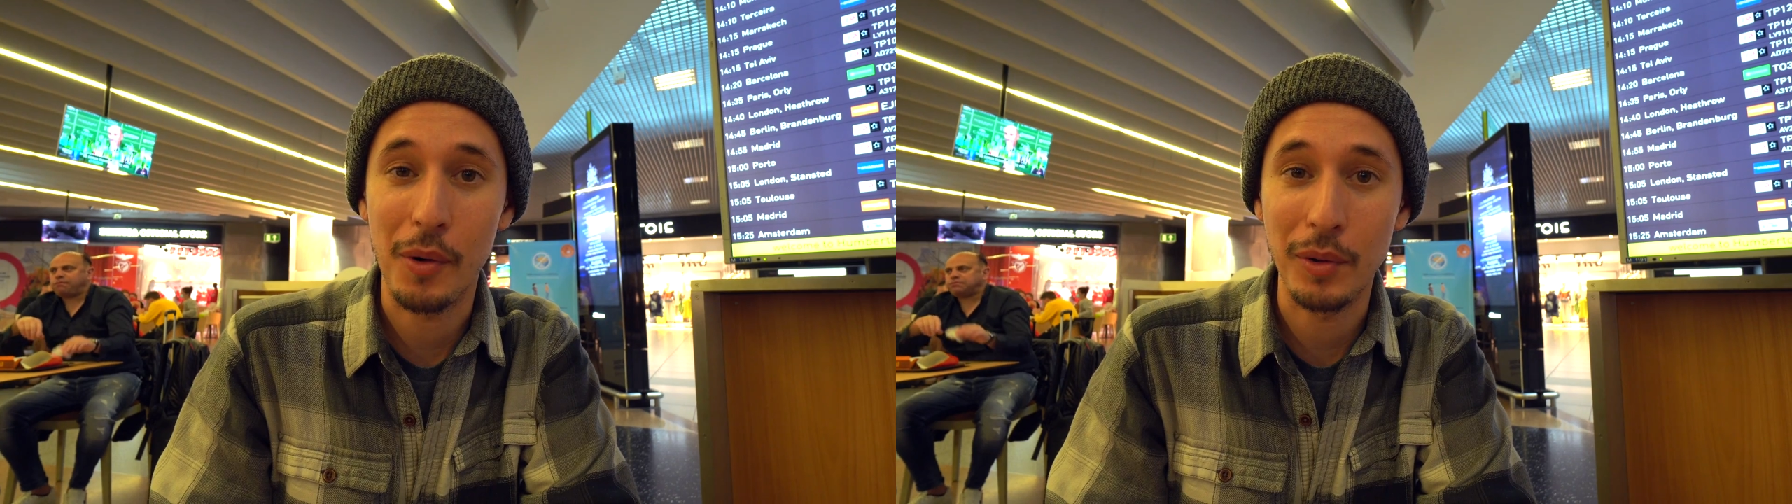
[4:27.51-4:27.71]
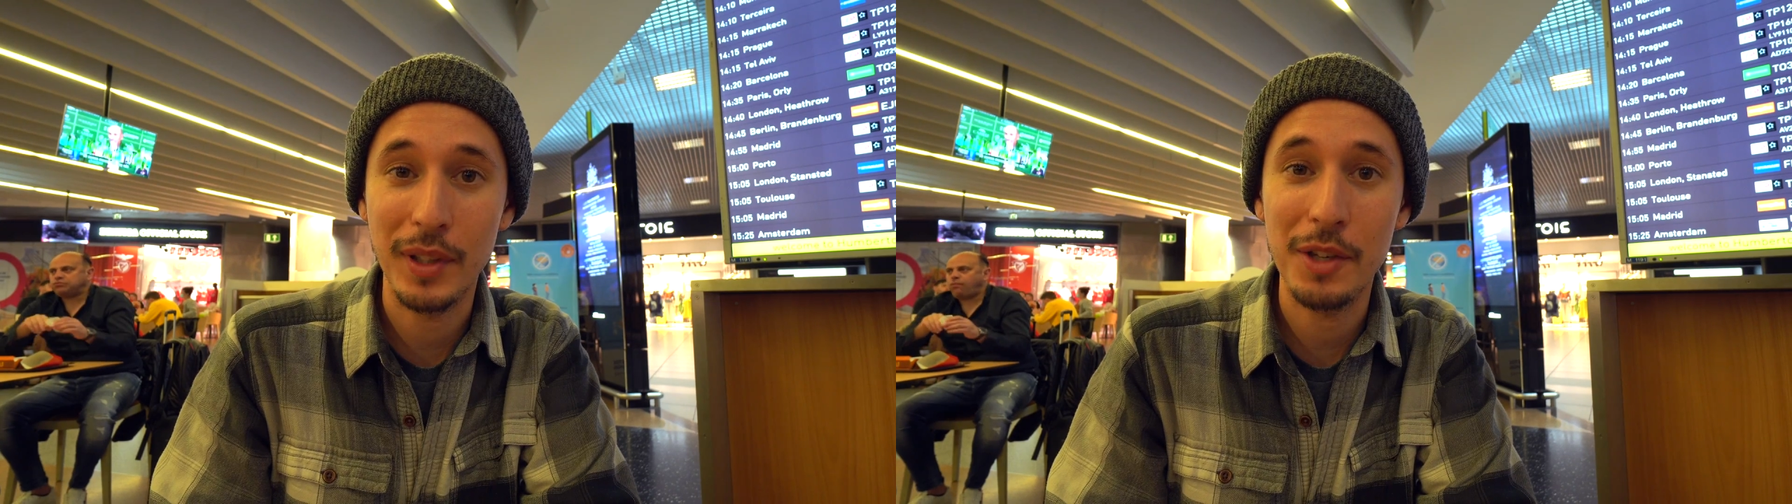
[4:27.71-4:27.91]

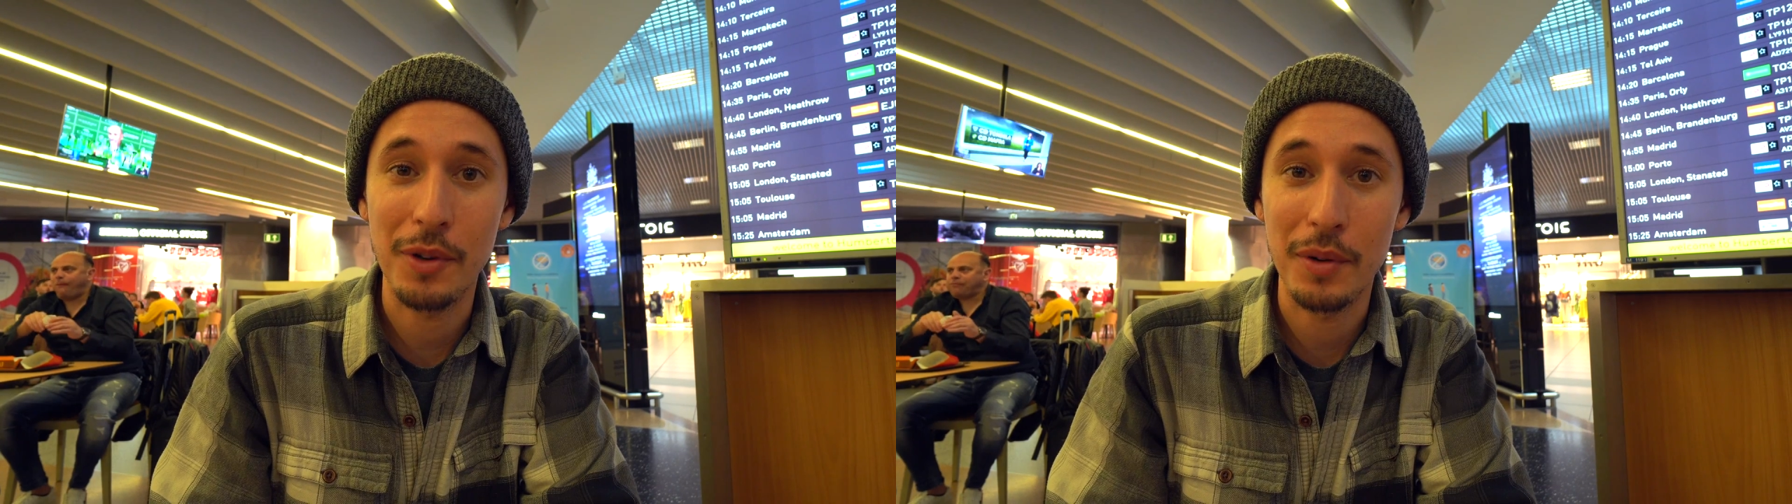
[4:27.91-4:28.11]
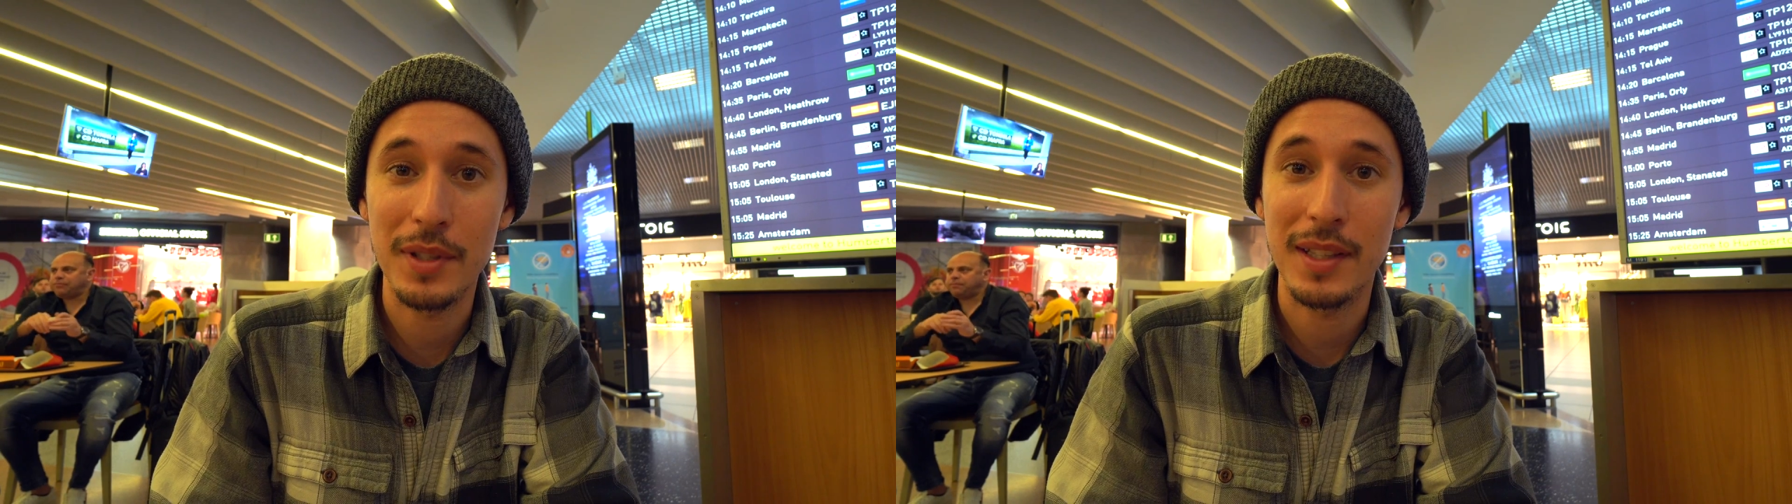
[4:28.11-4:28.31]
only
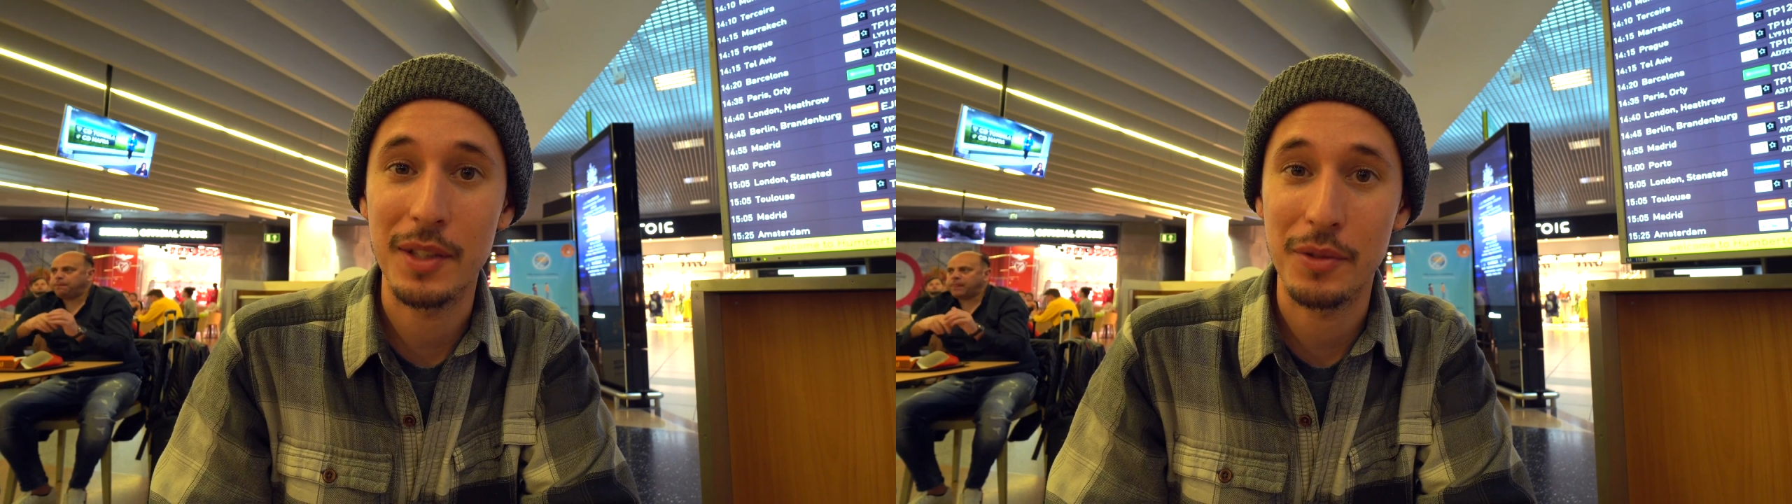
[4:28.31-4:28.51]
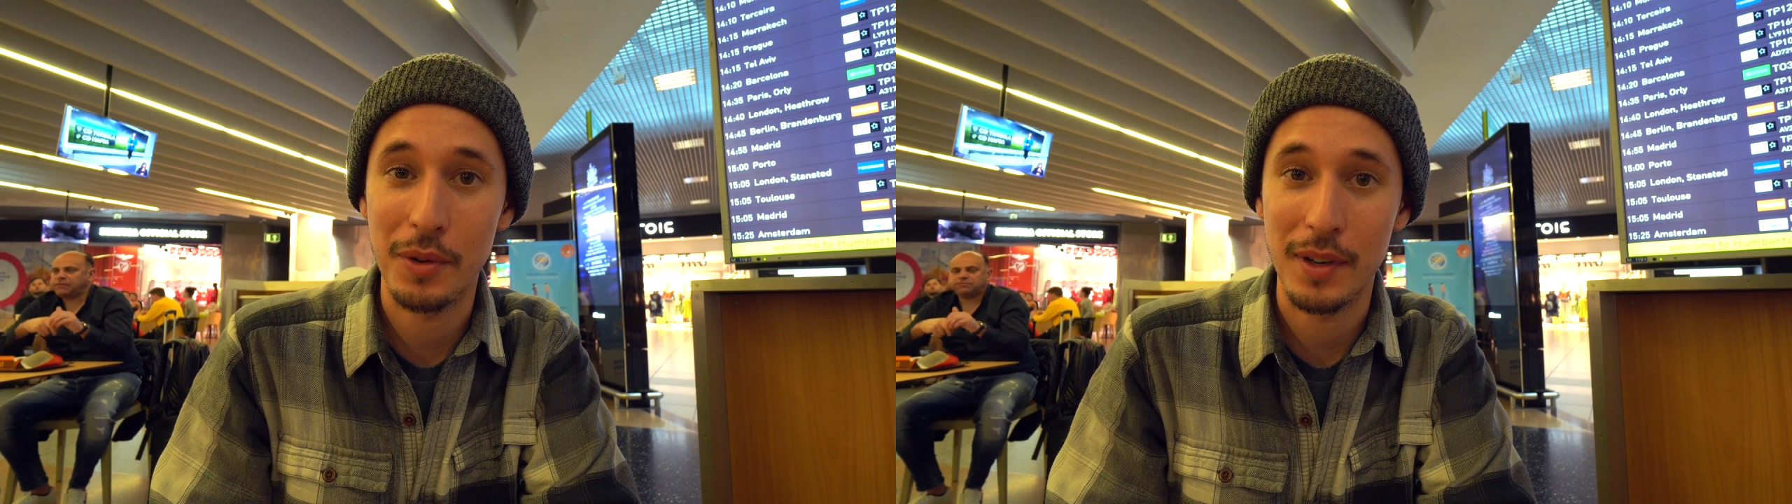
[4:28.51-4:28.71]
grows in the
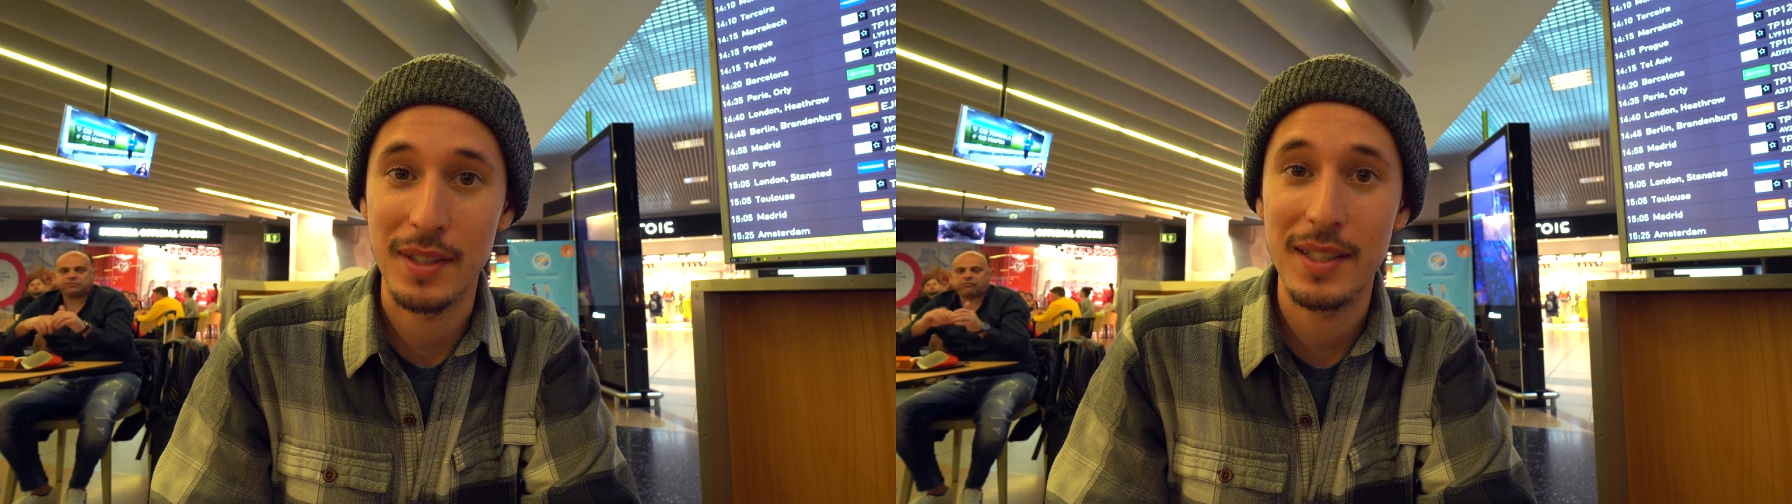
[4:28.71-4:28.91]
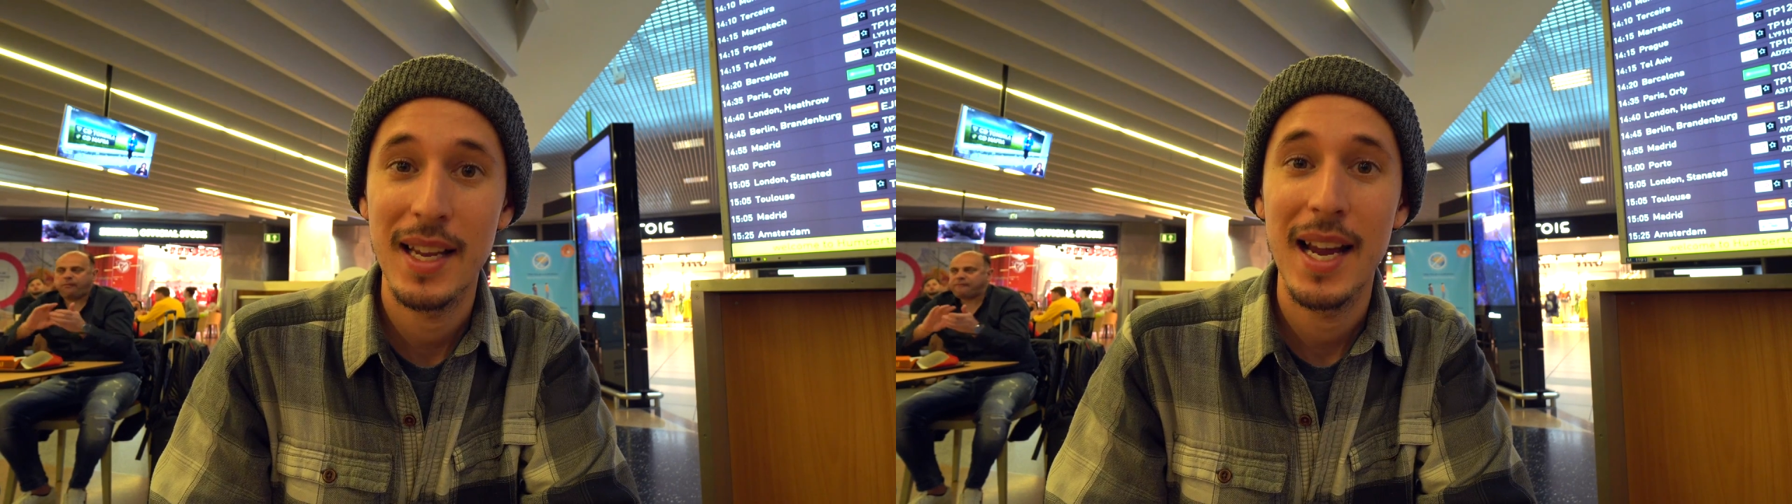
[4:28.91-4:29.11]

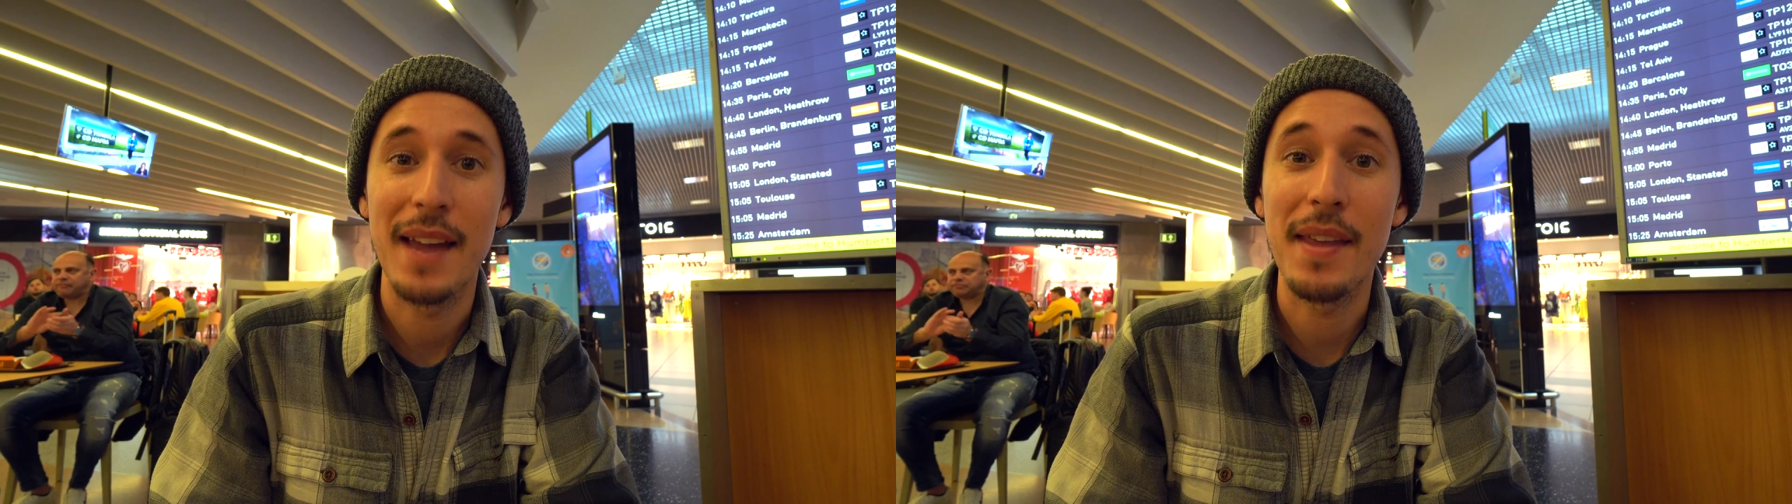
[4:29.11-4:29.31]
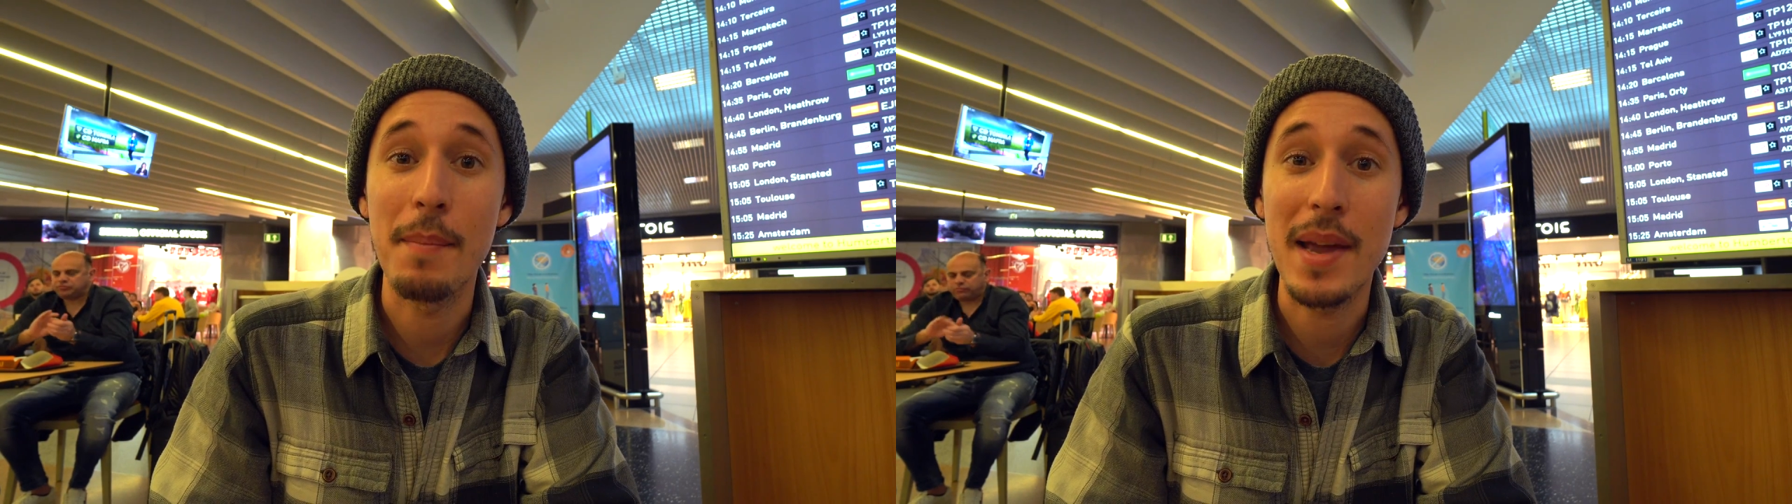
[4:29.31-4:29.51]
Azores,
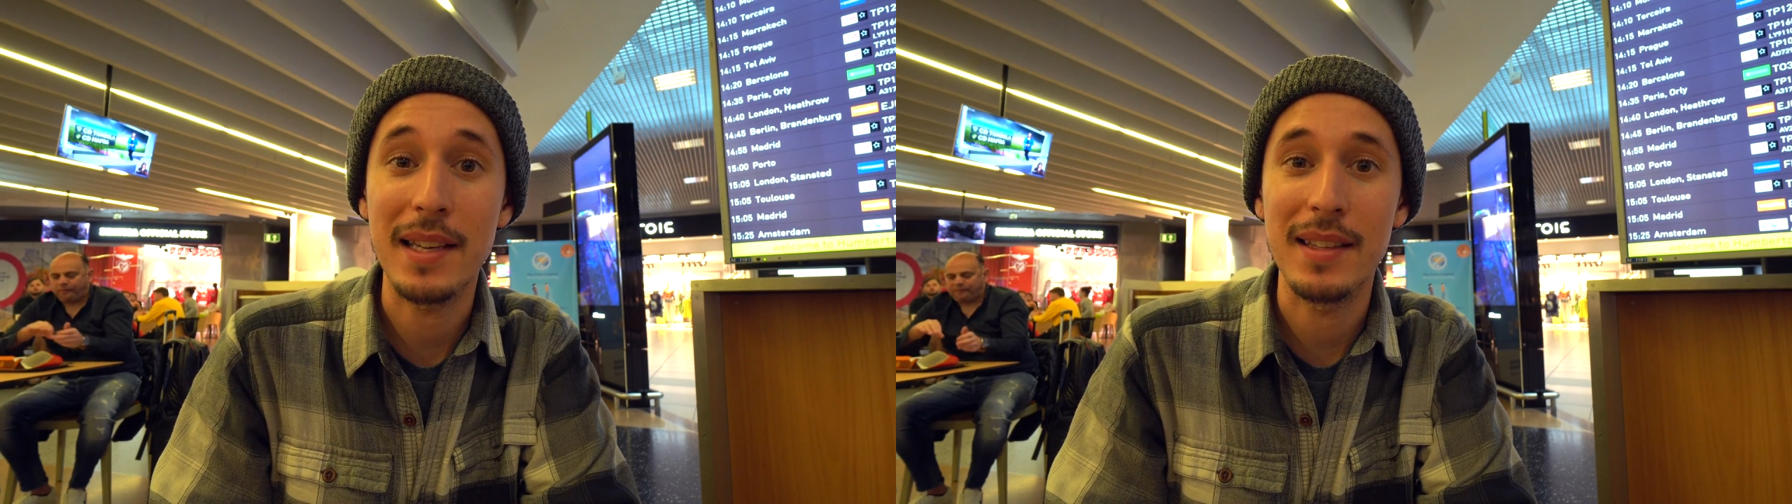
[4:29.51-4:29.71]
and they make